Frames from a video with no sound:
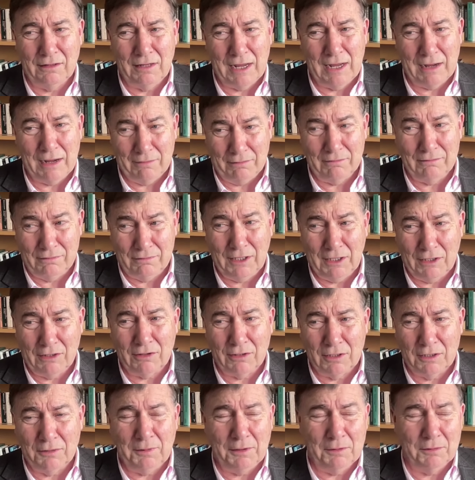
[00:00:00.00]
that the
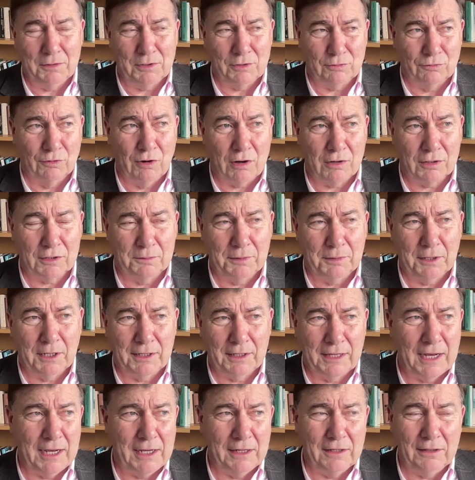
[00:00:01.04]
economy was rocked by
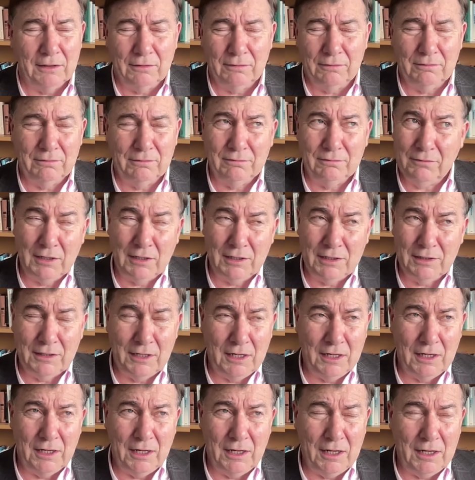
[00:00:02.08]
that in the
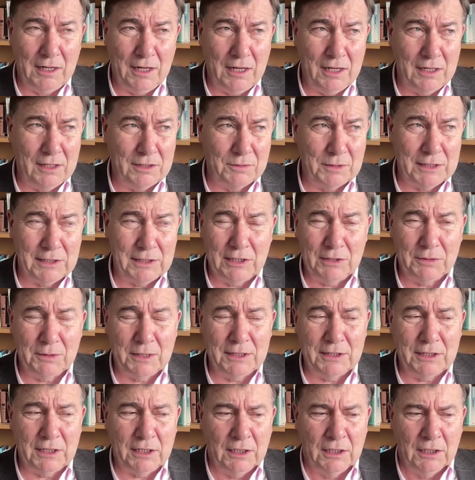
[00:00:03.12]
in
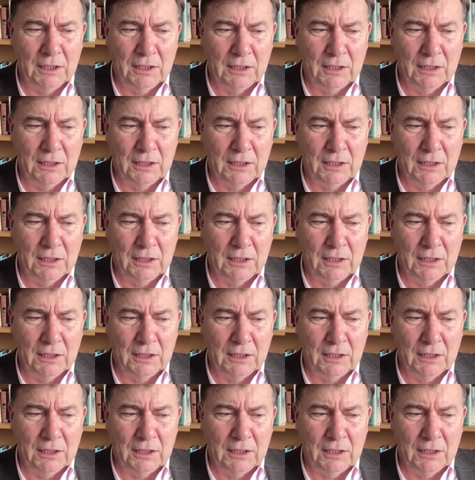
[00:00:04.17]
2020.